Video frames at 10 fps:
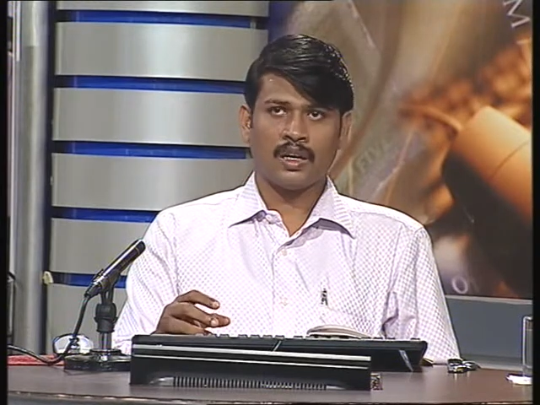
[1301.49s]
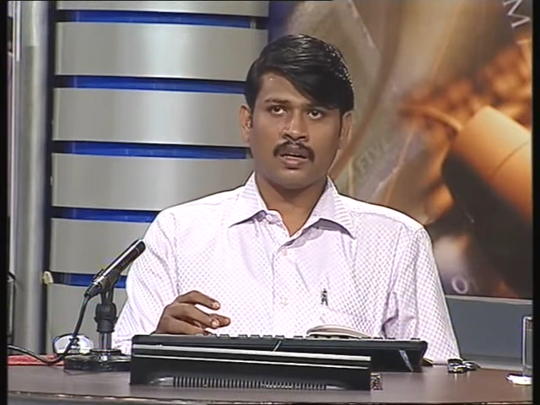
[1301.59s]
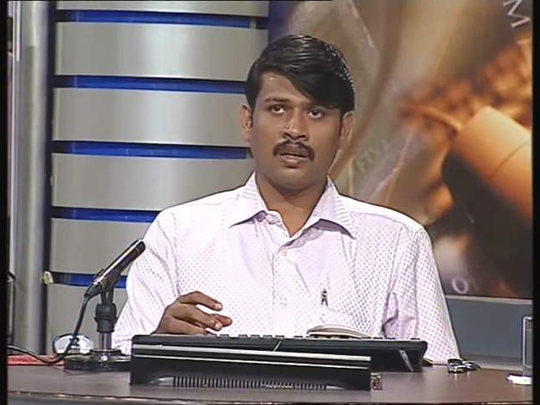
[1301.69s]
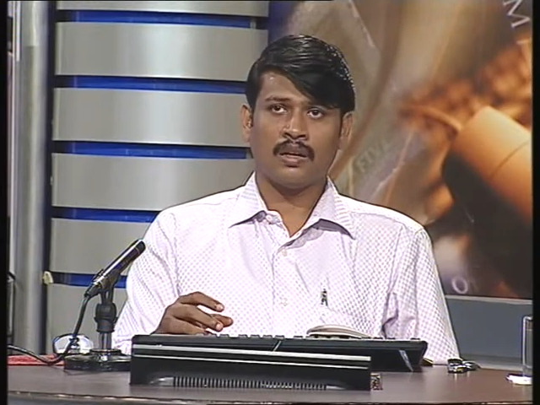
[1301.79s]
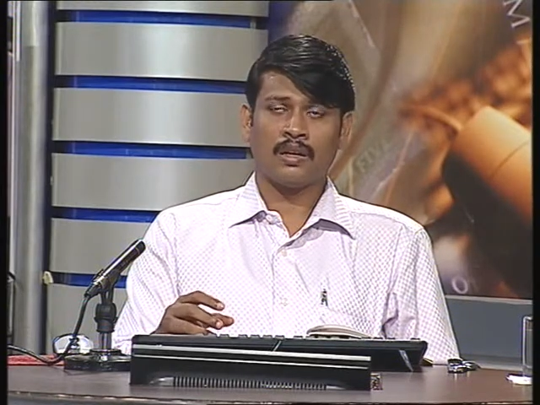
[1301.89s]

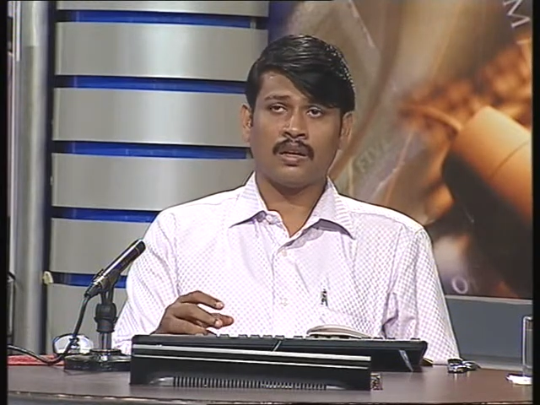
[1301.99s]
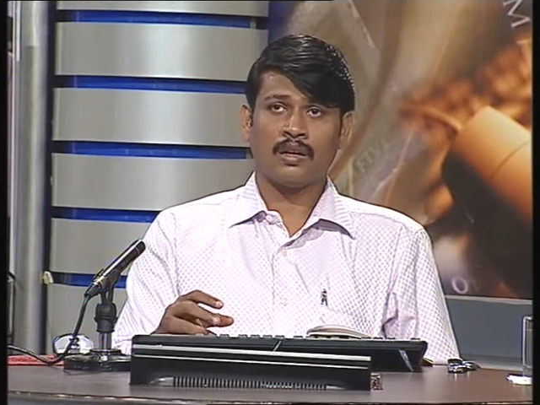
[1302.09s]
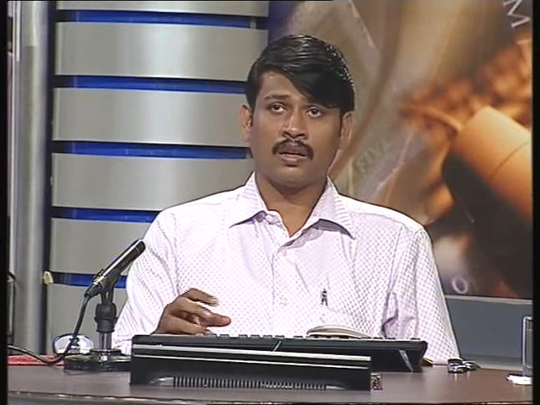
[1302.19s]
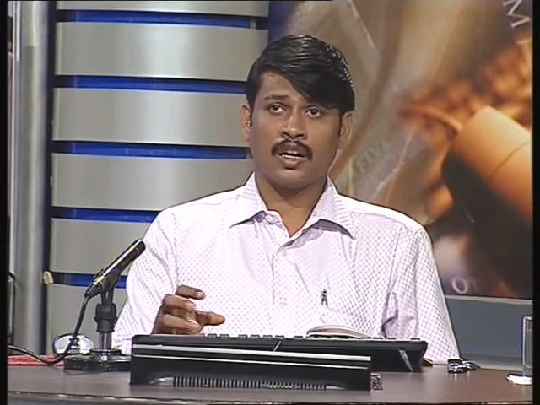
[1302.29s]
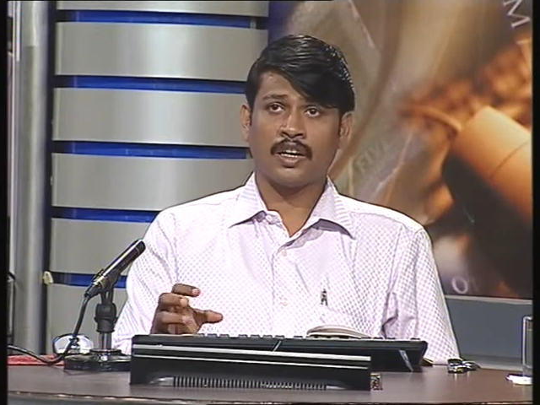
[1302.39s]

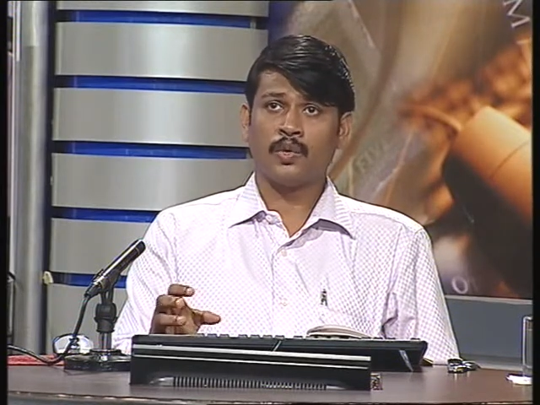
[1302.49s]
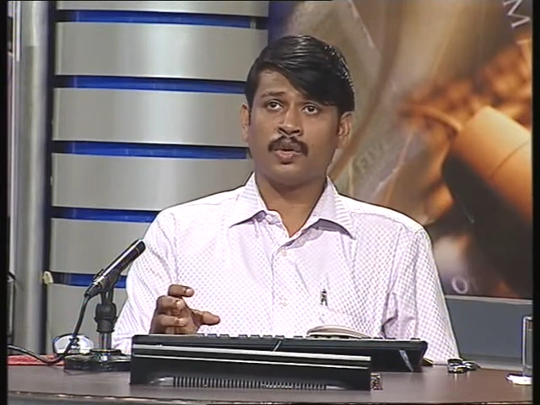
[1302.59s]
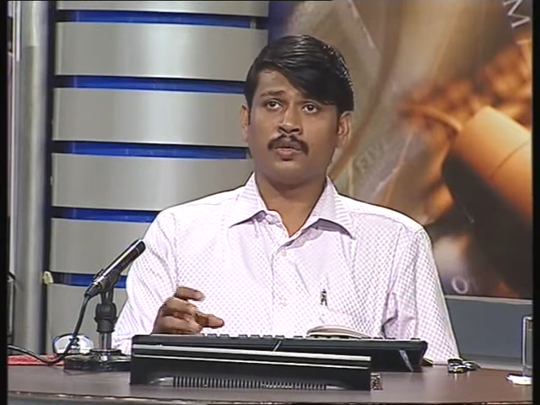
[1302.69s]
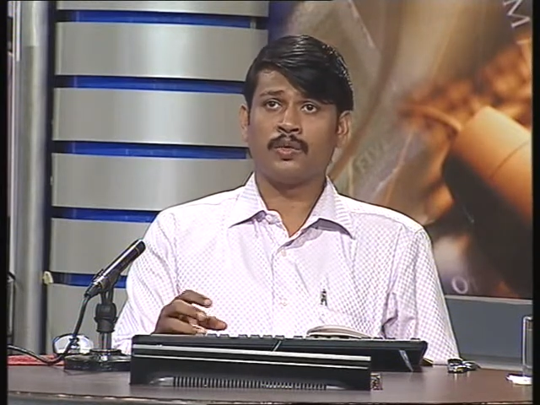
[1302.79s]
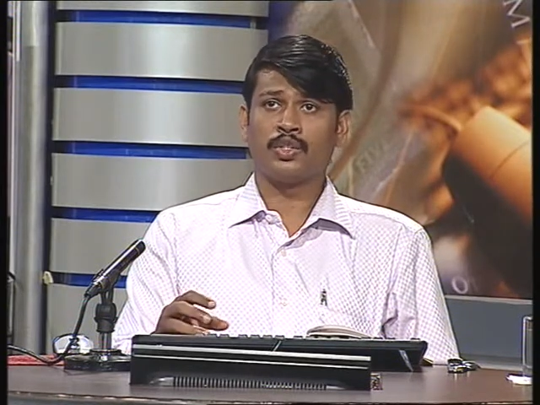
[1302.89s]
and
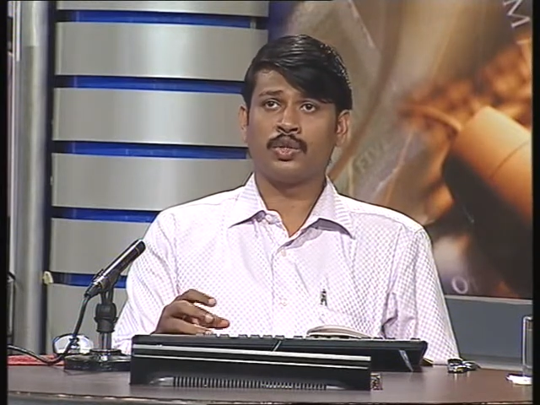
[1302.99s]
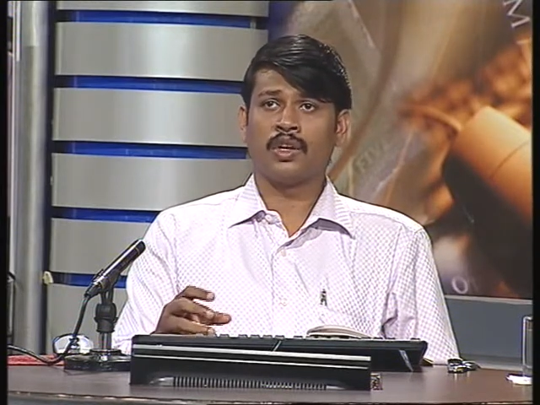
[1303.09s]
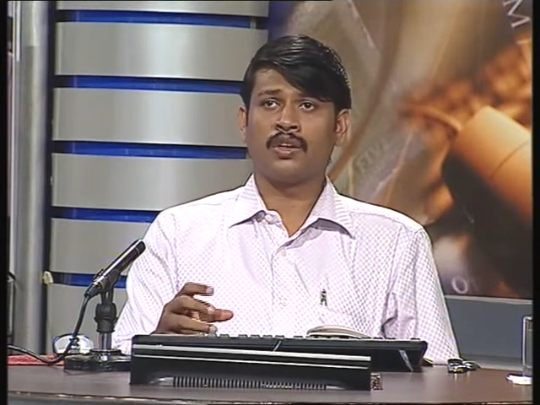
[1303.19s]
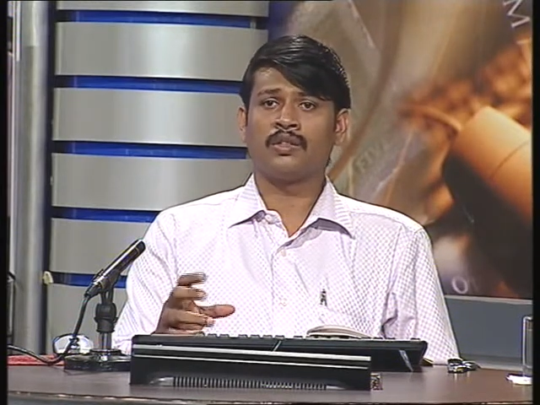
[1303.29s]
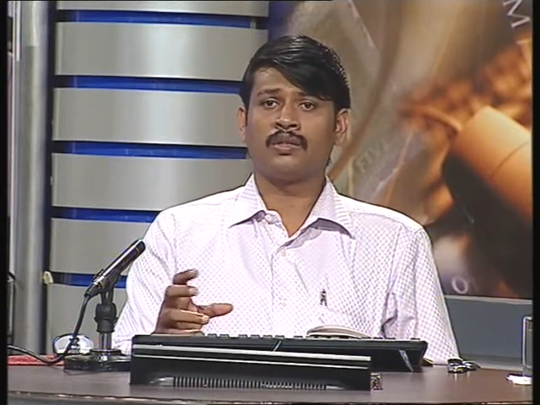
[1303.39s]
you should
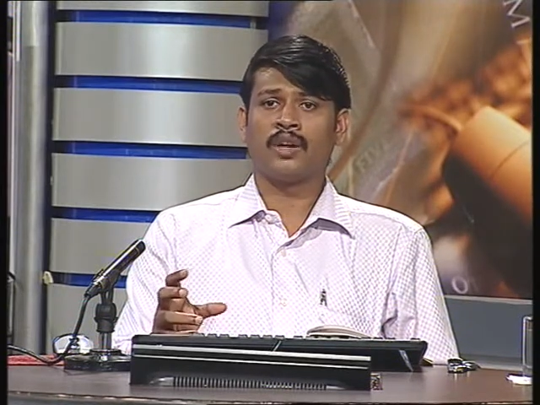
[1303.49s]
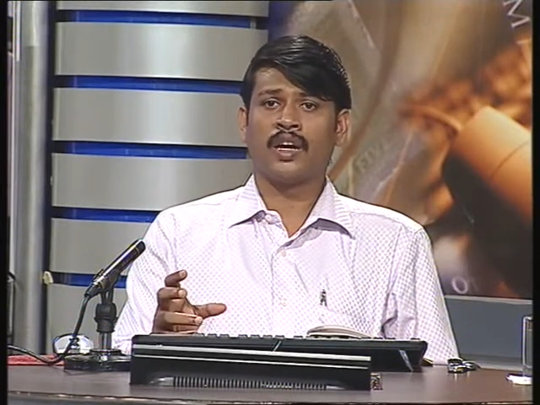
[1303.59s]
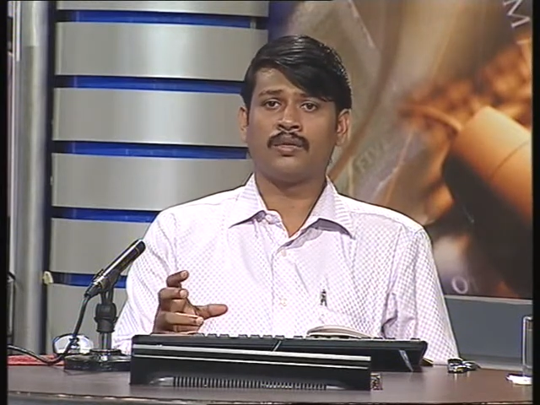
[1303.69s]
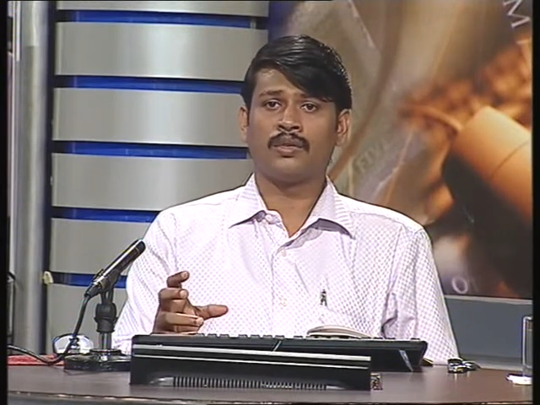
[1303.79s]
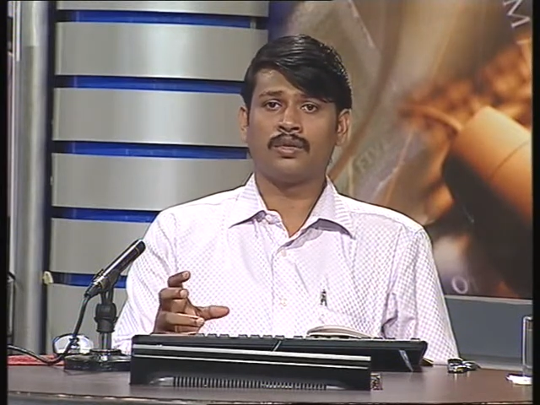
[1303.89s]
also
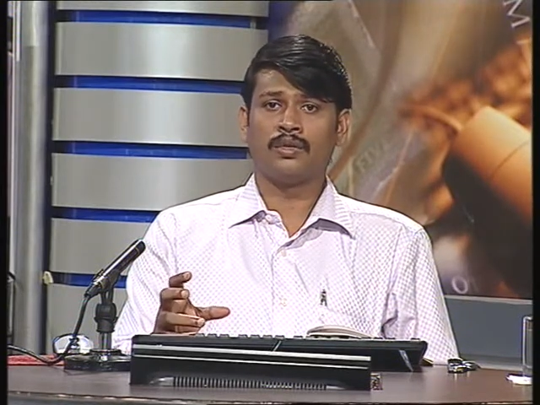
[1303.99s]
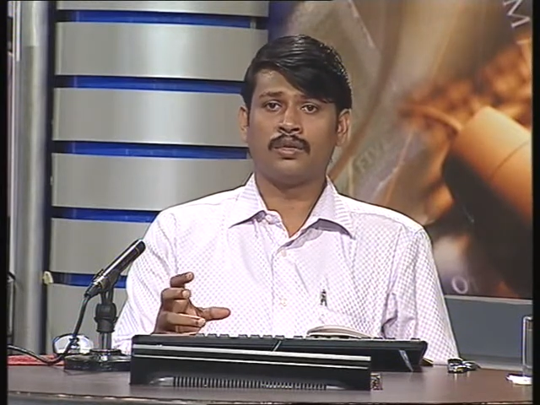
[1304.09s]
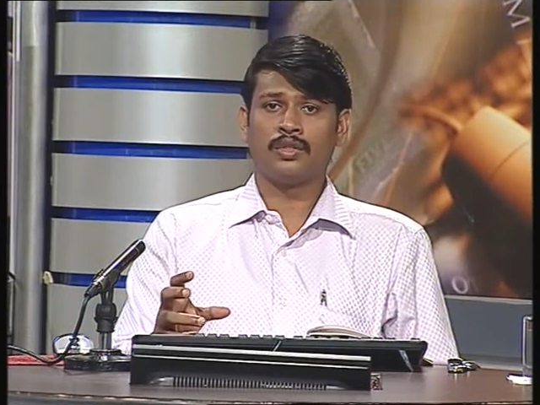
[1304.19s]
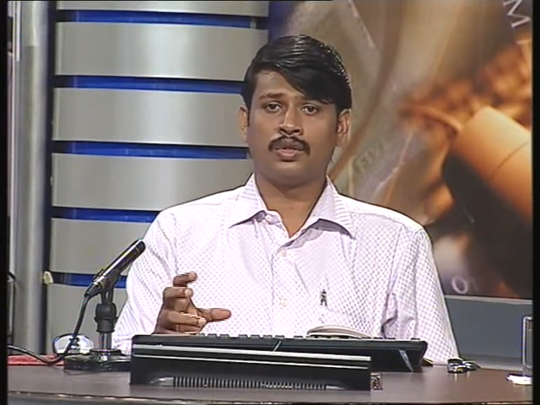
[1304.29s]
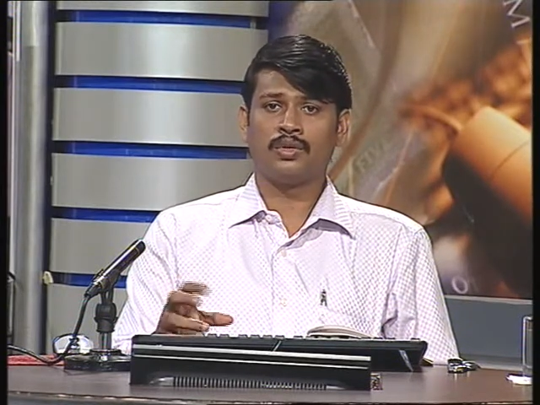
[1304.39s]
have to
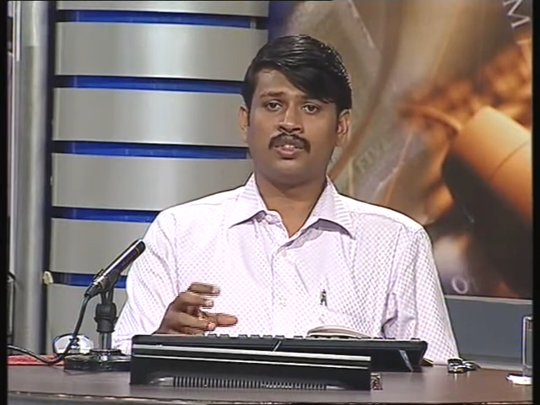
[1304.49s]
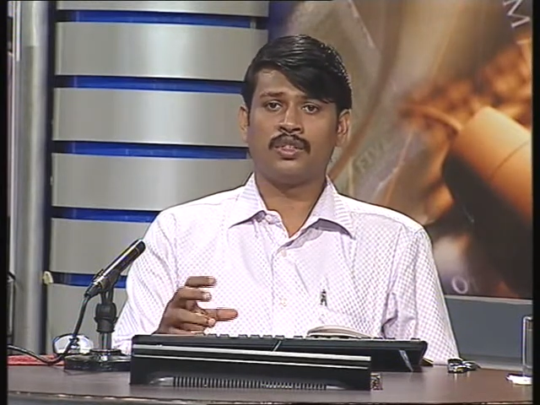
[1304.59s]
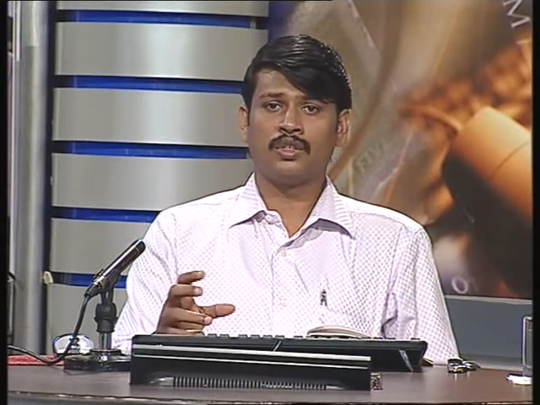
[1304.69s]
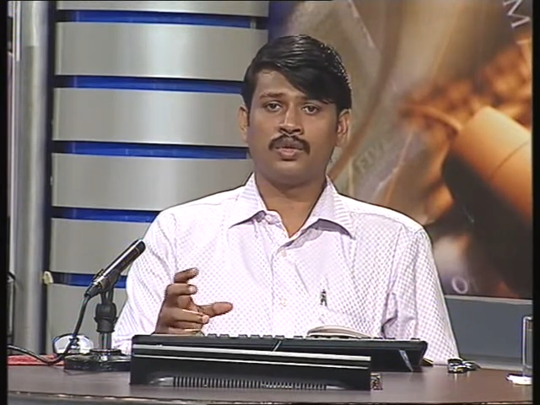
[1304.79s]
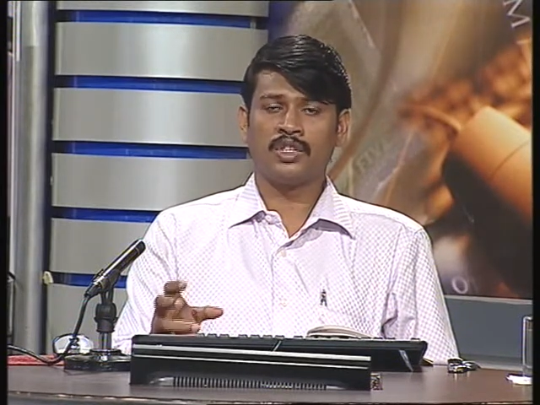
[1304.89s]
choose
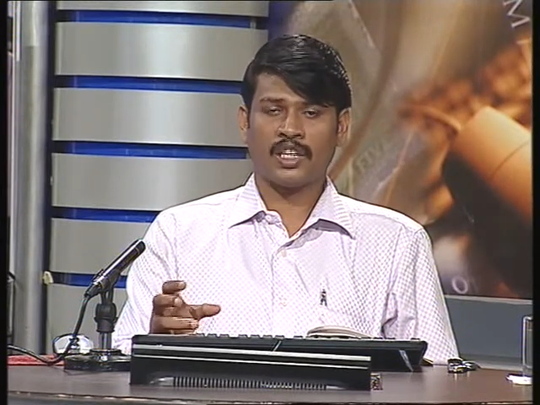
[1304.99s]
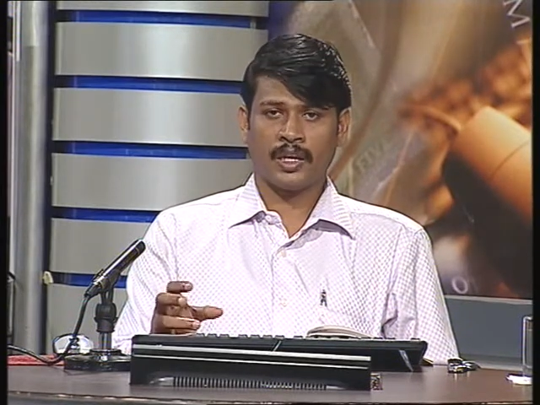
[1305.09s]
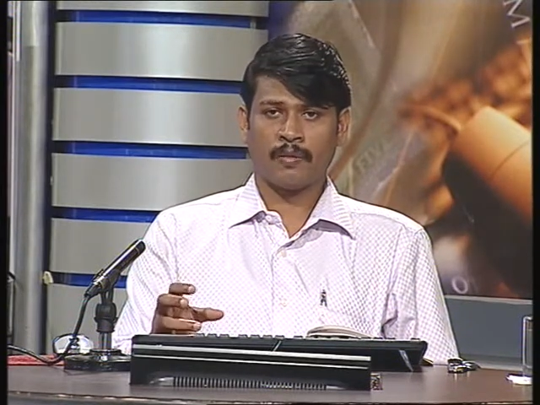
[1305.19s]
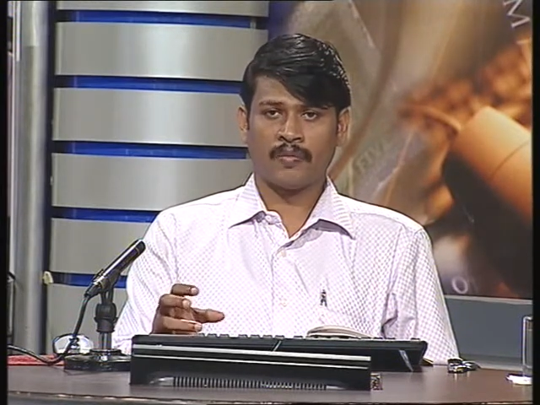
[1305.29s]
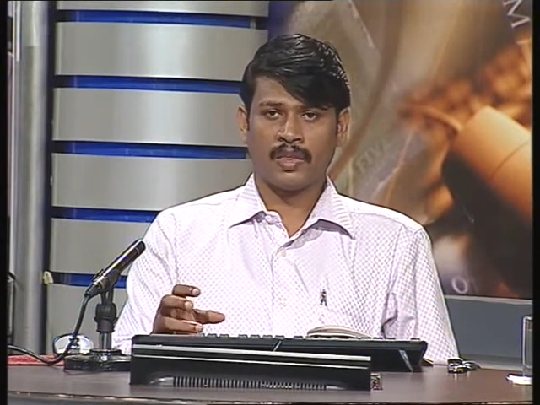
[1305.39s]
the username,